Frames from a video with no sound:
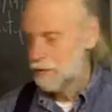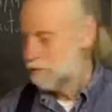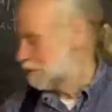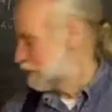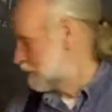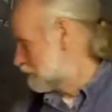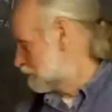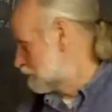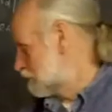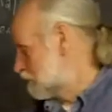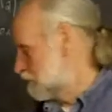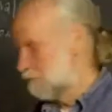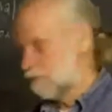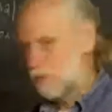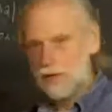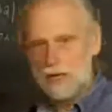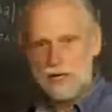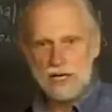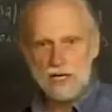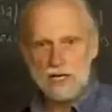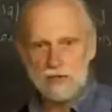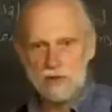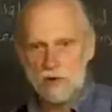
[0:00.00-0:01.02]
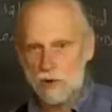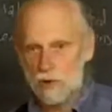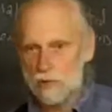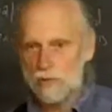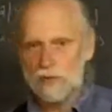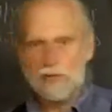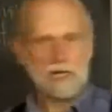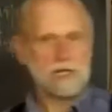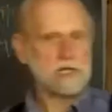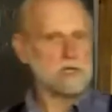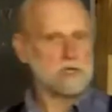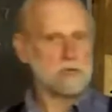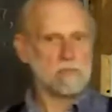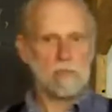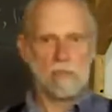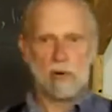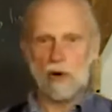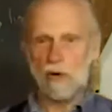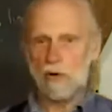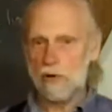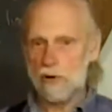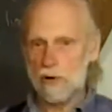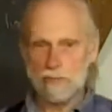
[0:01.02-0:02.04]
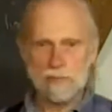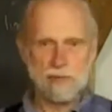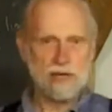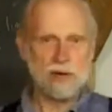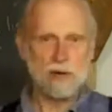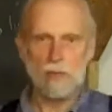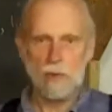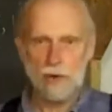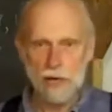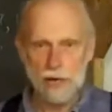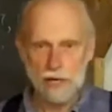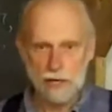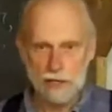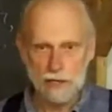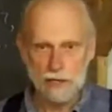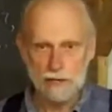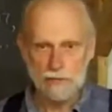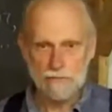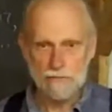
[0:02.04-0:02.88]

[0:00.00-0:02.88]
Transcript: But, but he told me, it's blowing me away.